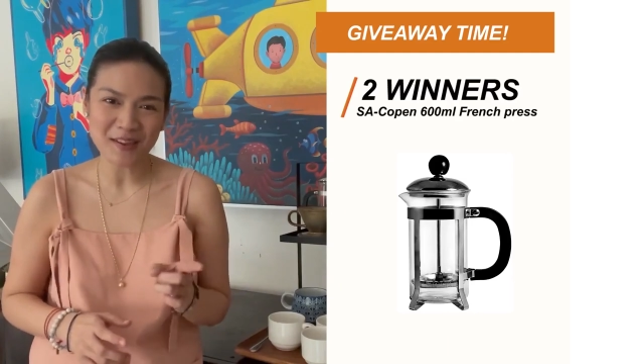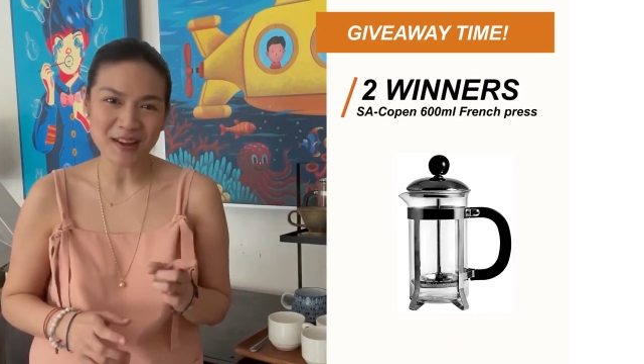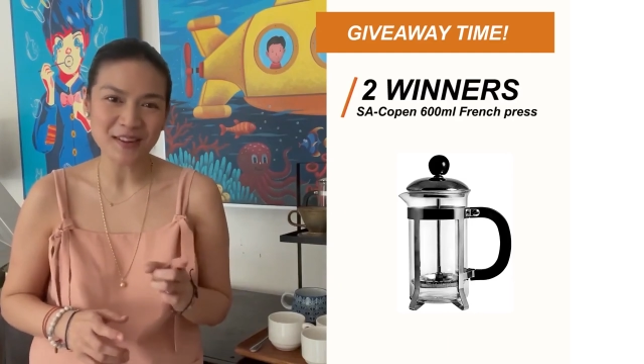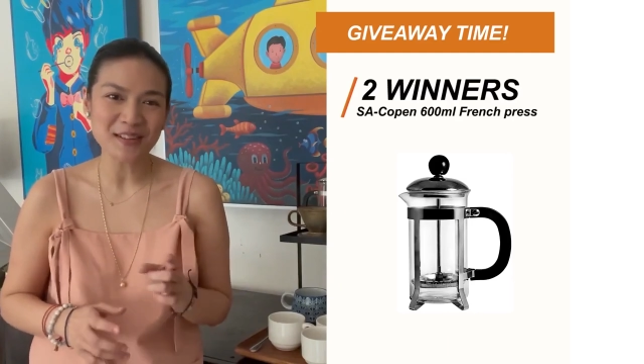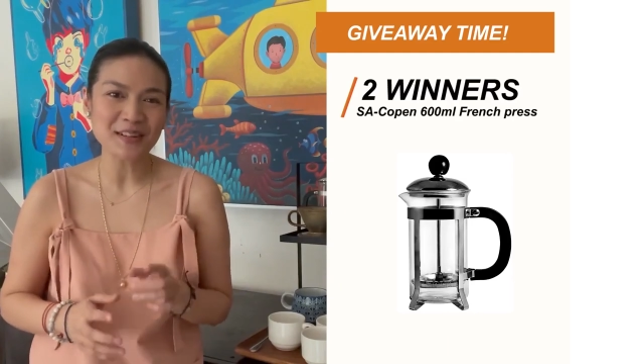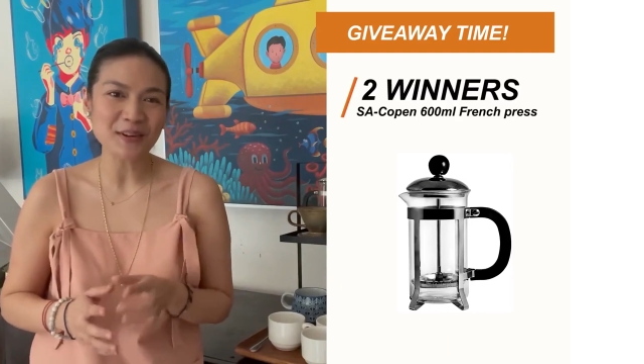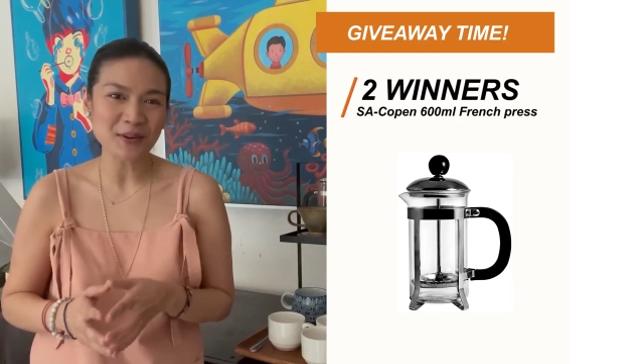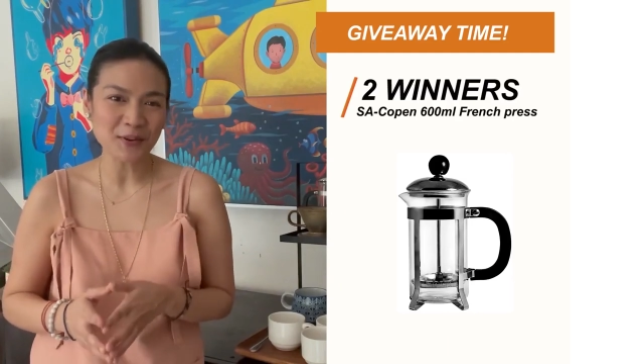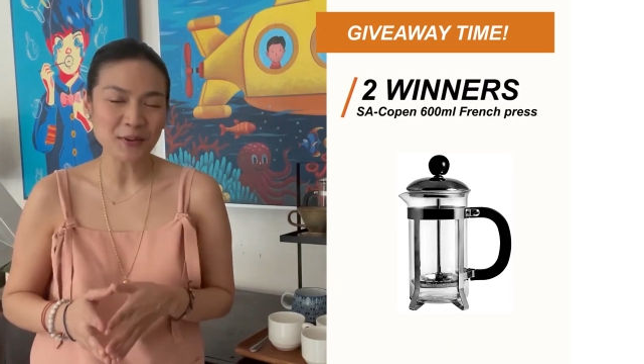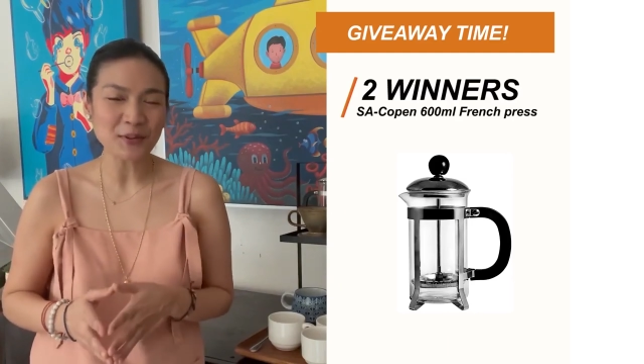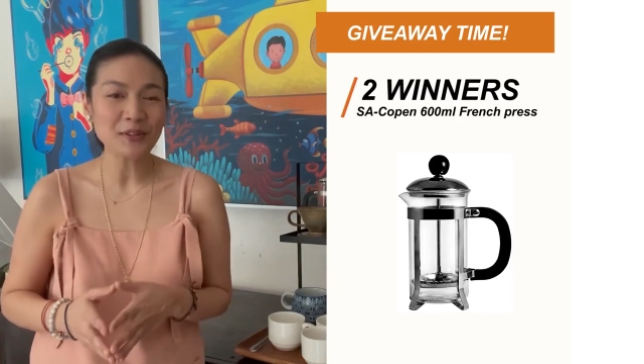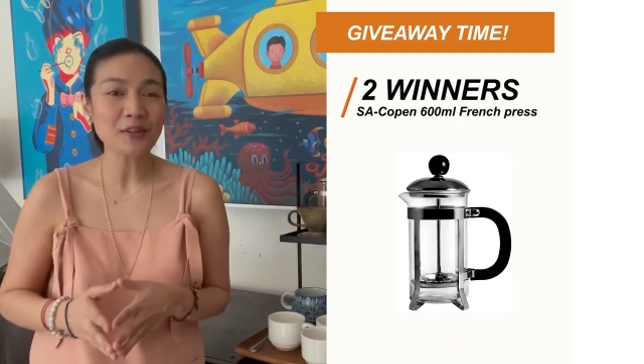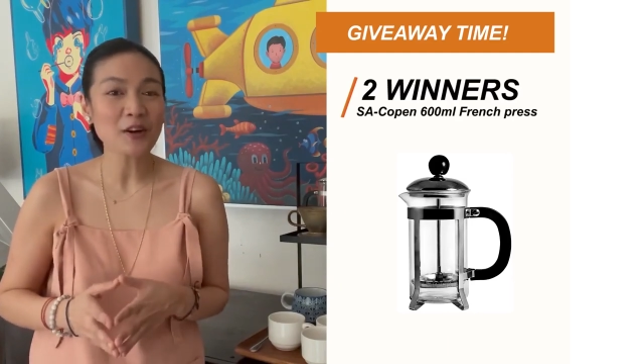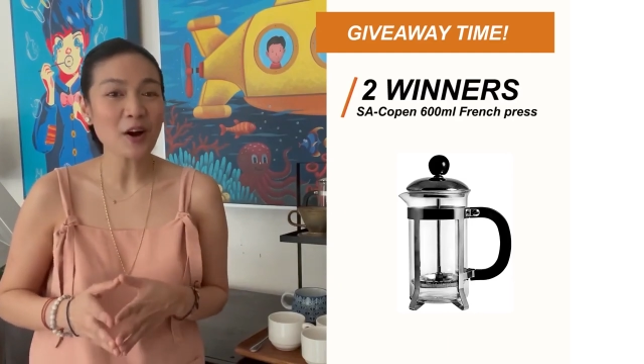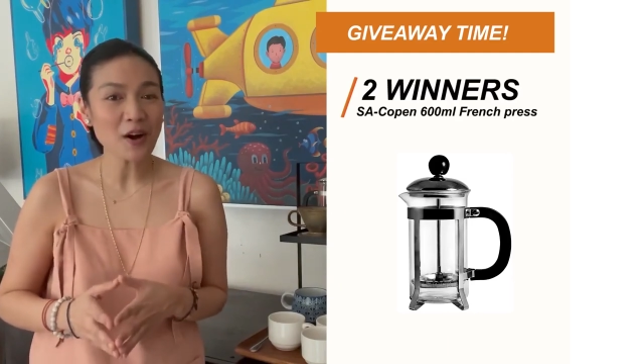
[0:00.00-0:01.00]
very
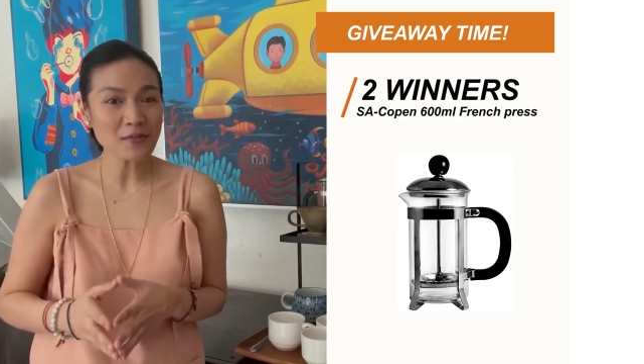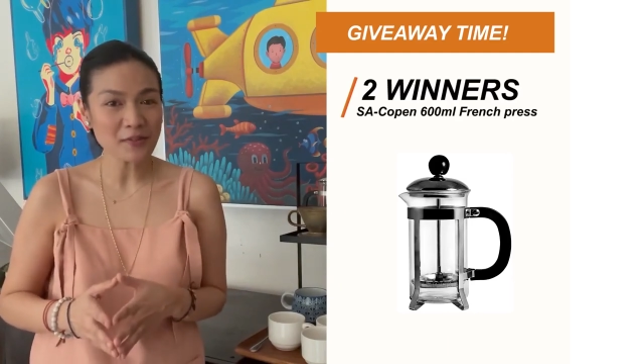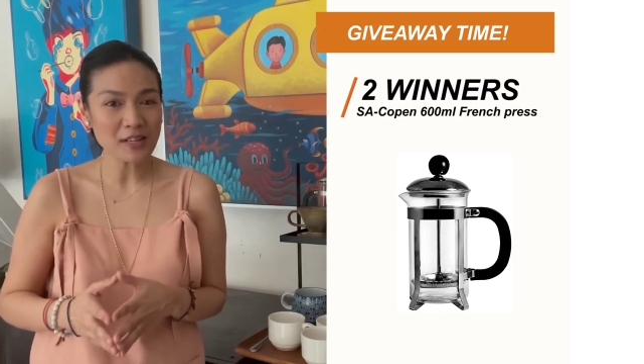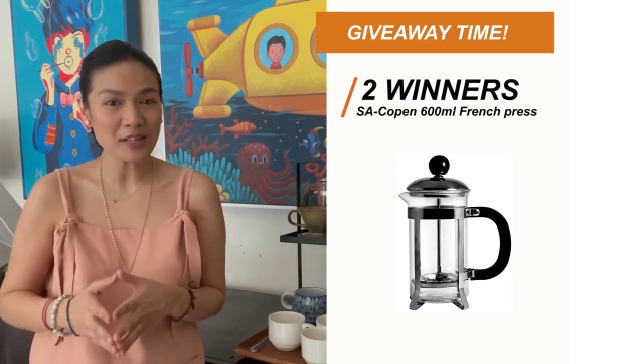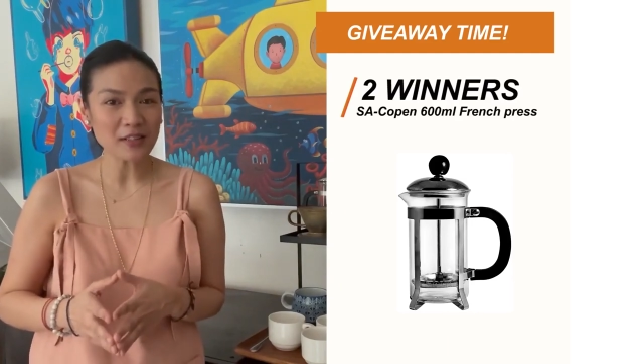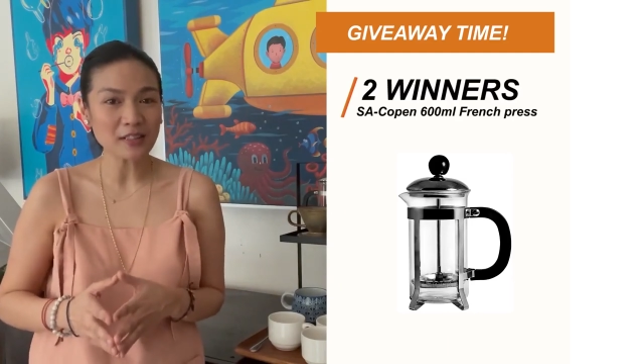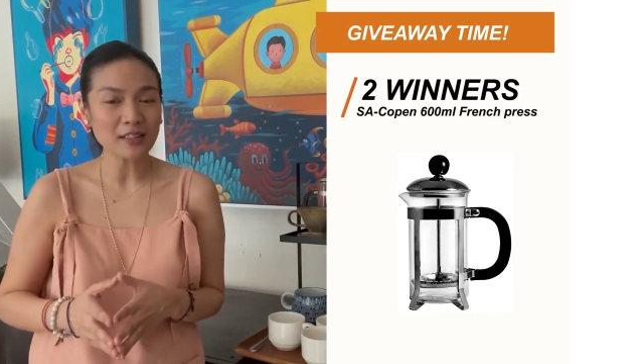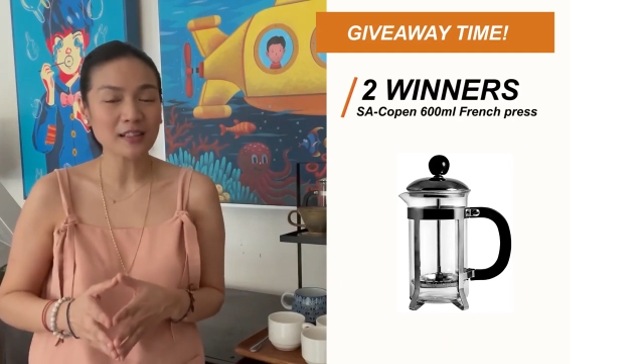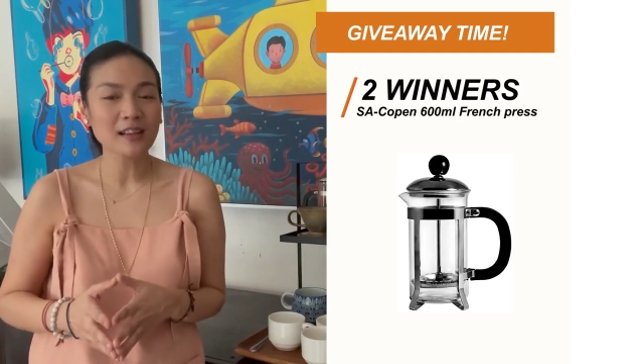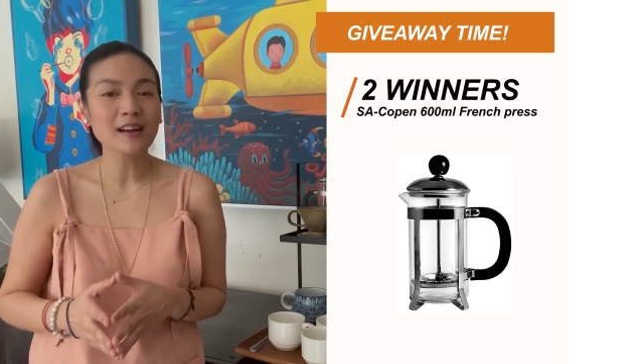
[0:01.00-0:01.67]
own coffee nook.